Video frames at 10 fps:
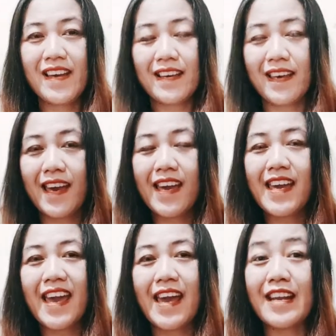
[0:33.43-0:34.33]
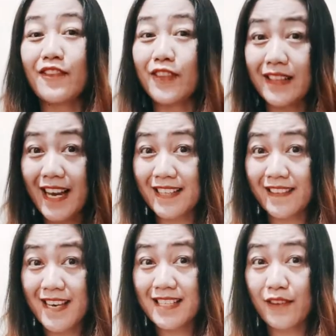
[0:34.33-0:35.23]
Okay, and if you like
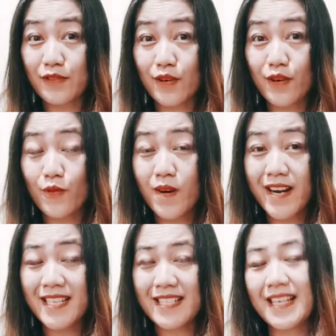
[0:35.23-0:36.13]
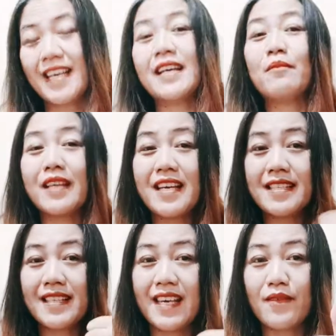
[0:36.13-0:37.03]
this afterwards, please
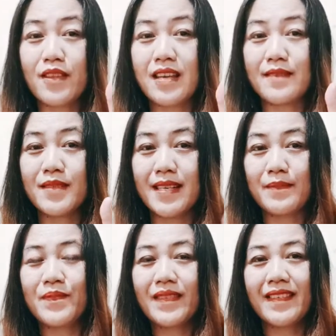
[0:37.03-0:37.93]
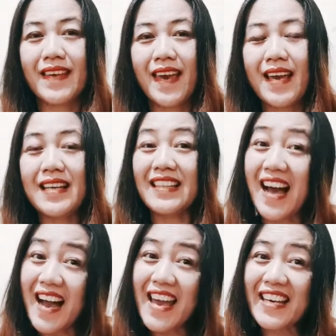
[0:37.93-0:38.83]
give a thumbs up. Okay,
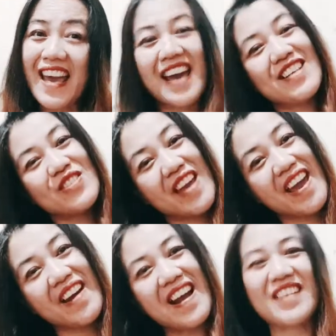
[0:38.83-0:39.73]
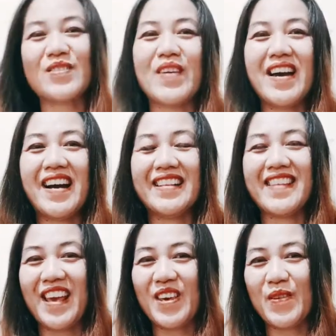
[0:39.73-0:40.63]
like and share as well.
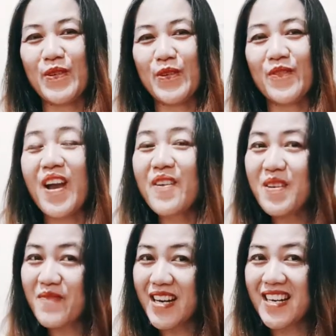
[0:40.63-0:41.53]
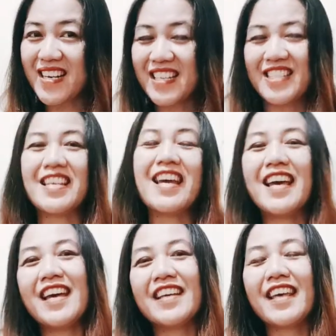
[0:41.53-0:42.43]
Thank you very much.
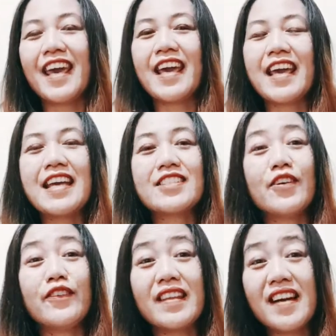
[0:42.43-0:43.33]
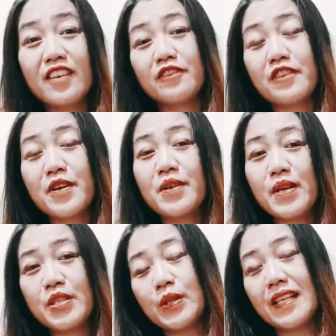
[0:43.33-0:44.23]
Okay, so without further
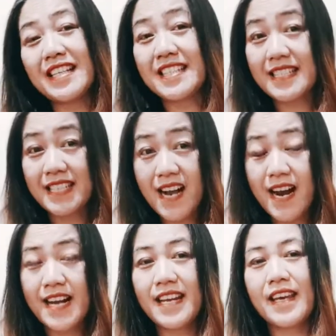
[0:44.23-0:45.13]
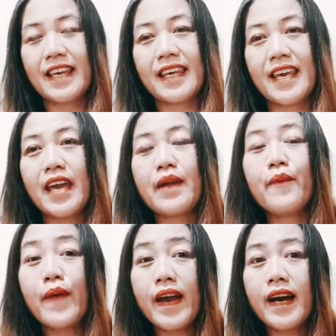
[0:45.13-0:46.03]
ado, let's start. Okay,
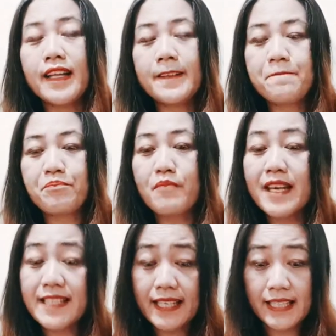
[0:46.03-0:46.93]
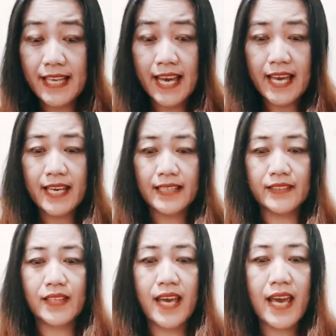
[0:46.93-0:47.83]
will basically,
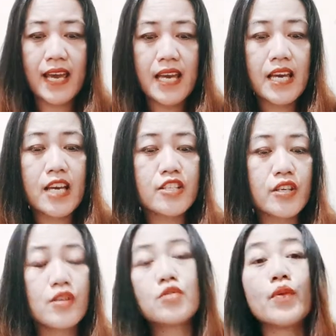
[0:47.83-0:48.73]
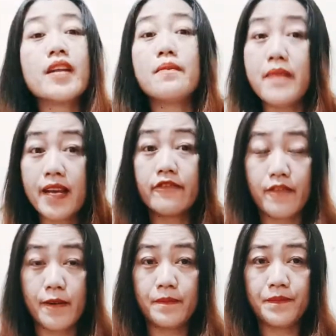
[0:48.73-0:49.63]
okay, is used with a main
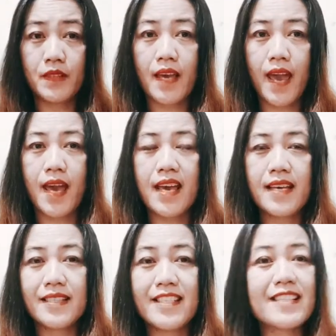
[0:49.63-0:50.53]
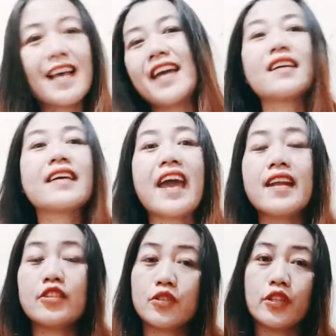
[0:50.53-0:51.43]
verb. Okay, just like can
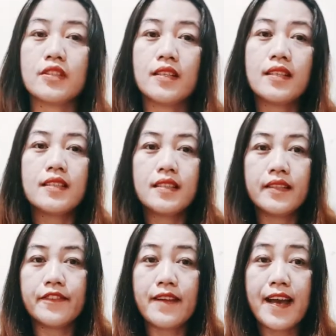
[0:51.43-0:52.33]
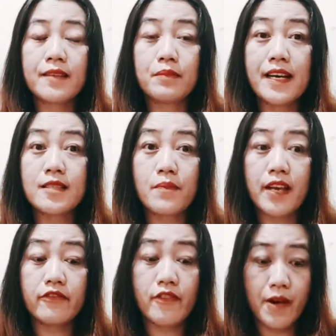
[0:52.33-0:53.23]
and could, right? Plus
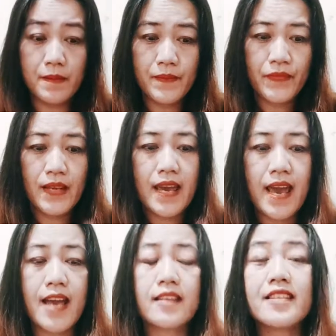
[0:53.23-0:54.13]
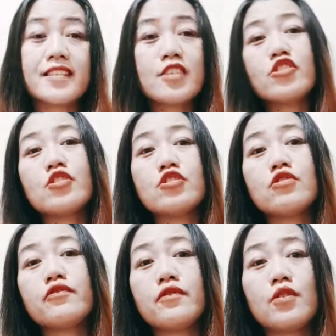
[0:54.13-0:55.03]
main verb. And this is used
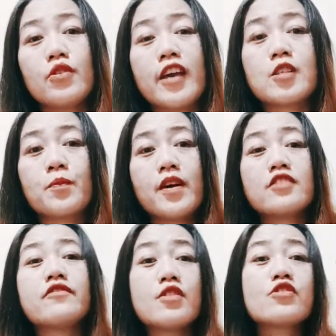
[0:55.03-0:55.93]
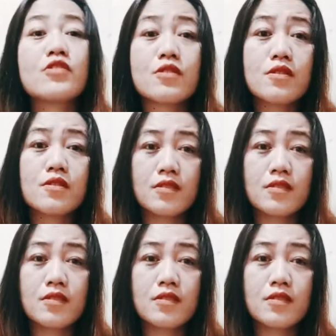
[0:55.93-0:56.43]
to express future